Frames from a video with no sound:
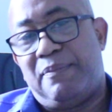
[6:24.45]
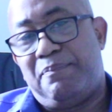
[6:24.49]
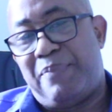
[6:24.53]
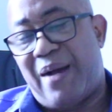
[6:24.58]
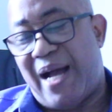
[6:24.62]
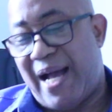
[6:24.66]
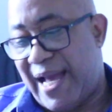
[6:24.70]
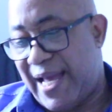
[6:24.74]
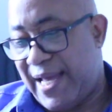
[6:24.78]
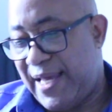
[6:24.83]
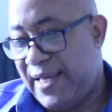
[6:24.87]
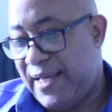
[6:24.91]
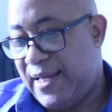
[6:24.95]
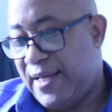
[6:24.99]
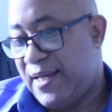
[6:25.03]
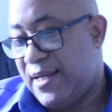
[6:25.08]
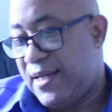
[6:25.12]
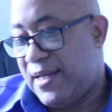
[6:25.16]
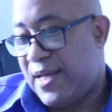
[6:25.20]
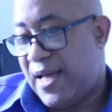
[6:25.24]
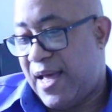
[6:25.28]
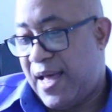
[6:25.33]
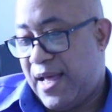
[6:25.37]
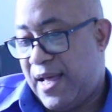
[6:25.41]
by
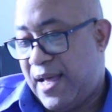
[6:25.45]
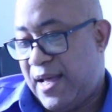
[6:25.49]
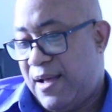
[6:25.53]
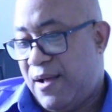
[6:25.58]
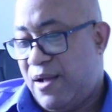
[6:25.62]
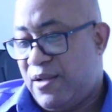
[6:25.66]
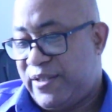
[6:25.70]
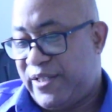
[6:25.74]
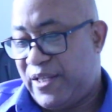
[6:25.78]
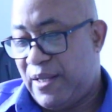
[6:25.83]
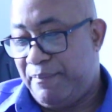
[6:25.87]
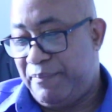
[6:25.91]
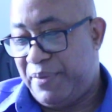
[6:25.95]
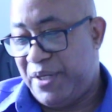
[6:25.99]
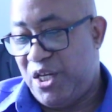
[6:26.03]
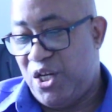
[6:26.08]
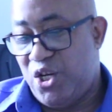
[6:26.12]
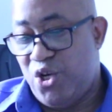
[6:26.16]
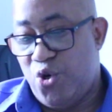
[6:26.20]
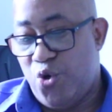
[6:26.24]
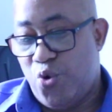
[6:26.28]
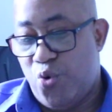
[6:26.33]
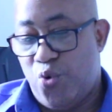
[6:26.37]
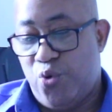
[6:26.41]
uh,
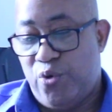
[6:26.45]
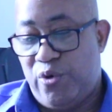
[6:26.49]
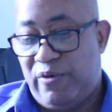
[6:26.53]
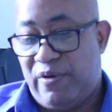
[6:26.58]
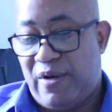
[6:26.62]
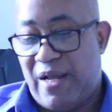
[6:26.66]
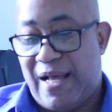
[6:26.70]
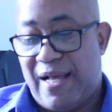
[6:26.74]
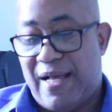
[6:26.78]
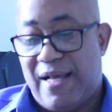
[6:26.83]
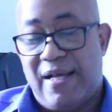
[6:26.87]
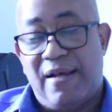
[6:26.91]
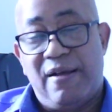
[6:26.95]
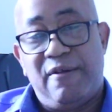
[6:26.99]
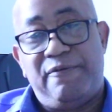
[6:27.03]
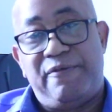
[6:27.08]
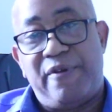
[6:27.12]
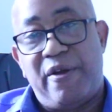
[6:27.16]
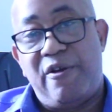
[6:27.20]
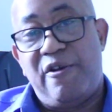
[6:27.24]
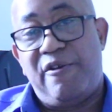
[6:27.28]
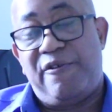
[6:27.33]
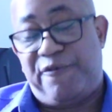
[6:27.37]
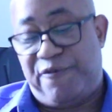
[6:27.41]
somebody known, uh,
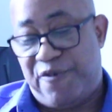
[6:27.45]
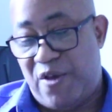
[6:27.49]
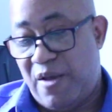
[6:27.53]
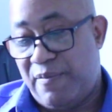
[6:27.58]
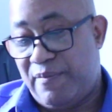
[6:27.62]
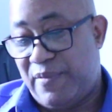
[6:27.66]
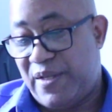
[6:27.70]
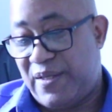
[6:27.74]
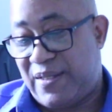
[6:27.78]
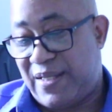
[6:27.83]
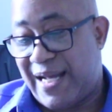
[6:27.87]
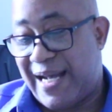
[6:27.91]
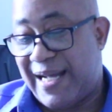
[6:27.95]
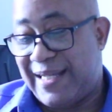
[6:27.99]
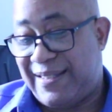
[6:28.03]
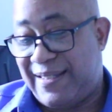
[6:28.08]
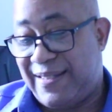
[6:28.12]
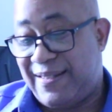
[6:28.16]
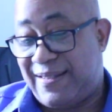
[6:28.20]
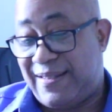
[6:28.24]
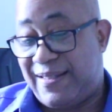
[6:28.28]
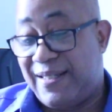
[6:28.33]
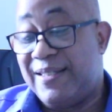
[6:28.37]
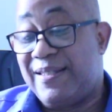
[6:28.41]
very famous
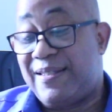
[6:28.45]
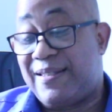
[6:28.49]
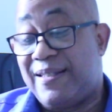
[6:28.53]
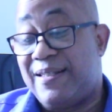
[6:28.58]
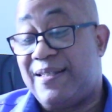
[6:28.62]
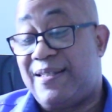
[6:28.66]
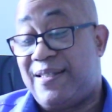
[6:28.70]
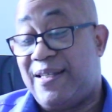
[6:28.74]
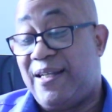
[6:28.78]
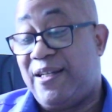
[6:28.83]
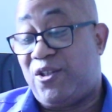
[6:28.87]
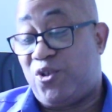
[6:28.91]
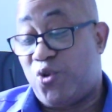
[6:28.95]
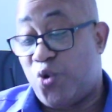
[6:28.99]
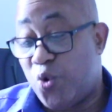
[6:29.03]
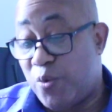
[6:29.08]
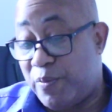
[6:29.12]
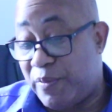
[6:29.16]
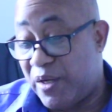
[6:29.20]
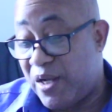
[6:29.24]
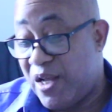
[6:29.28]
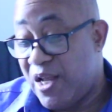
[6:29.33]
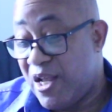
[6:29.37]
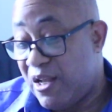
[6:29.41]
artist, Dunstan St.
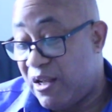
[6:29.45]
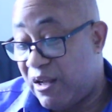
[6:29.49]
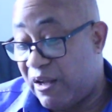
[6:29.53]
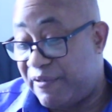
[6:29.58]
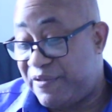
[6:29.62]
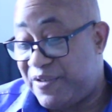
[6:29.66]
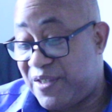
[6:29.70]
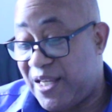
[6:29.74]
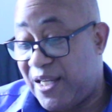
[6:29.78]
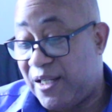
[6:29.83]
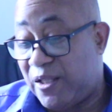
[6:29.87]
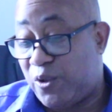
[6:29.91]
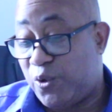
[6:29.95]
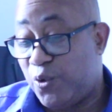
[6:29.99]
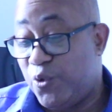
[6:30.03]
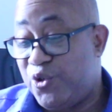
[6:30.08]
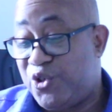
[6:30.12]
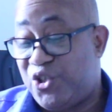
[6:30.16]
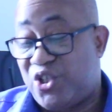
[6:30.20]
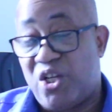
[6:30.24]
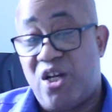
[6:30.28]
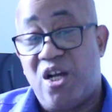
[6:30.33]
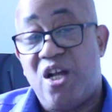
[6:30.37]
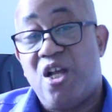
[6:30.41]
Omer of St.
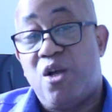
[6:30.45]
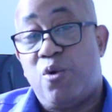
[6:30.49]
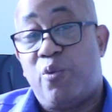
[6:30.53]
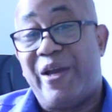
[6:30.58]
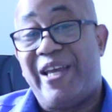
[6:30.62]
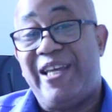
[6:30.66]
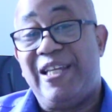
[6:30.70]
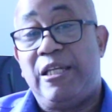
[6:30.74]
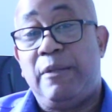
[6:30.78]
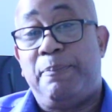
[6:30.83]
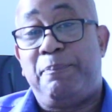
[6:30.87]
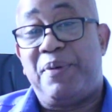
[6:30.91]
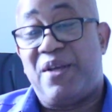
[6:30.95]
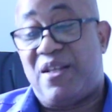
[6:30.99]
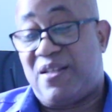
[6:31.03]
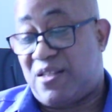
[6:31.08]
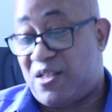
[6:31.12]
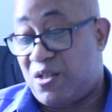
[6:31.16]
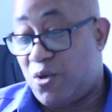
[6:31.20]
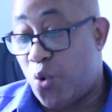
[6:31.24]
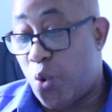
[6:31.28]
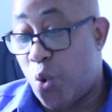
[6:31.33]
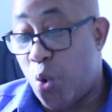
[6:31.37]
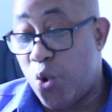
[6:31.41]
Lucia, where he
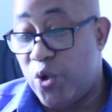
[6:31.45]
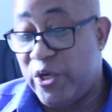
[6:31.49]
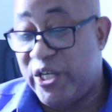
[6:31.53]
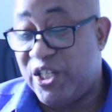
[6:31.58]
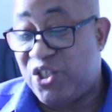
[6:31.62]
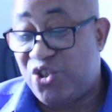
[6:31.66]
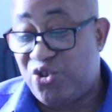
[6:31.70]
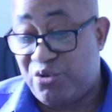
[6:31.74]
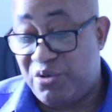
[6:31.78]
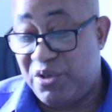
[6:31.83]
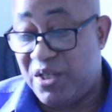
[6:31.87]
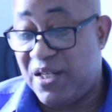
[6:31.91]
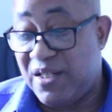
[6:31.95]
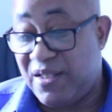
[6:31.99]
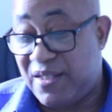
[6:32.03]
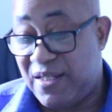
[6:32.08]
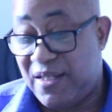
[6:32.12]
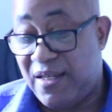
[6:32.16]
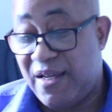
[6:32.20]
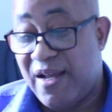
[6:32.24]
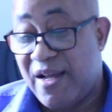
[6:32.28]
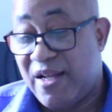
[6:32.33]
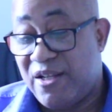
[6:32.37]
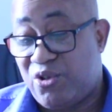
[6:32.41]
depicts the Holy
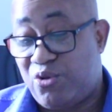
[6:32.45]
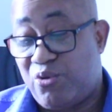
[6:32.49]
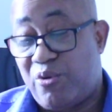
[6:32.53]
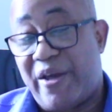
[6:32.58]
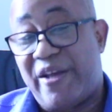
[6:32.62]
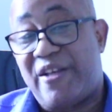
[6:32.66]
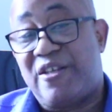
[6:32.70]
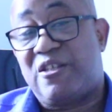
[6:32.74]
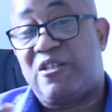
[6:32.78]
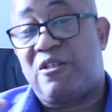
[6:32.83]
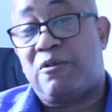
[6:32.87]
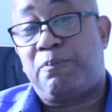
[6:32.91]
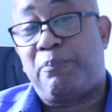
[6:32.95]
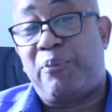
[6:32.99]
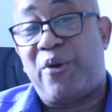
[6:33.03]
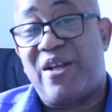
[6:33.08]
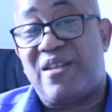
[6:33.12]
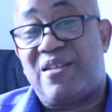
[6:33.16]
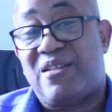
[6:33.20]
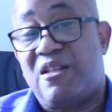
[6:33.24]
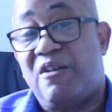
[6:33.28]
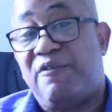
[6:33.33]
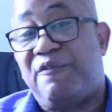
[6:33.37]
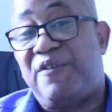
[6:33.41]
Trinity to
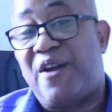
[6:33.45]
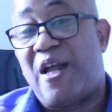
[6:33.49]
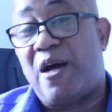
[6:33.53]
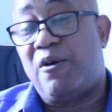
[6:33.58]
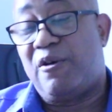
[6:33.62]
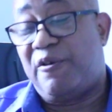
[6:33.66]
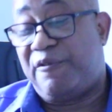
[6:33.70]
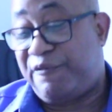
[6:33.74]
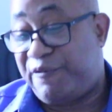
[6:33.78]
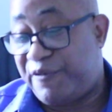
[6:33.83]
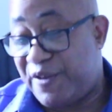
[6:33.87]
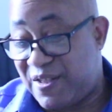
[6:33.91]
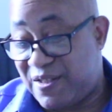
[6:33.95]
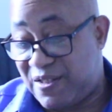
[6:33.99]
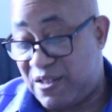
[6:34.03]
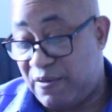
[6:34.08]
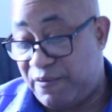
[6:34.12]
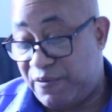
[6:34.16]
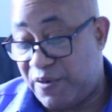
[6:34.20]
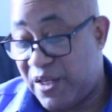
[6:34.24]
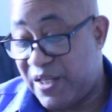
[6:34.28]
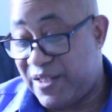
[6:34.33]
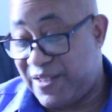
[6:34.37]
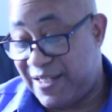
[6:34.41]
express the flower
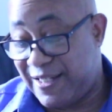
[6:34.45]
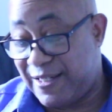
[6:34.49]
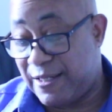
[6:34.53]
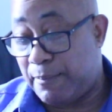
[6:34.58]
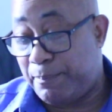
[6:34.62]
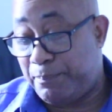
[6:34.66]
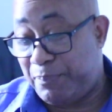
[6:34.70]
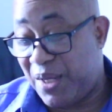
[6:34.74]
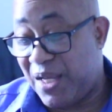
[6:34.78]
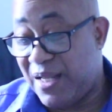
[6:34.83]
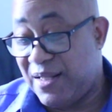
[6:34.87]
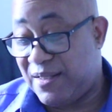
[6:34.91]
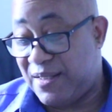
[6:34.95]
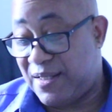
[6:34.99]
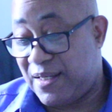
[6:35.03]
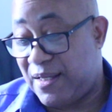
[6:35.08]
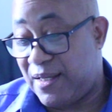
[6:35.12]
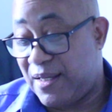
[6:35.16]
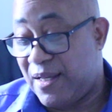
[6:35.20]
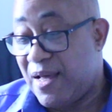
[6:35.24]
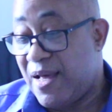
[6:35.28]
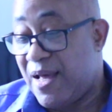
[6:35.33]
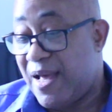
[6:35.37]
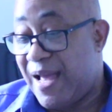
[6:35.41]
festivals in a painting.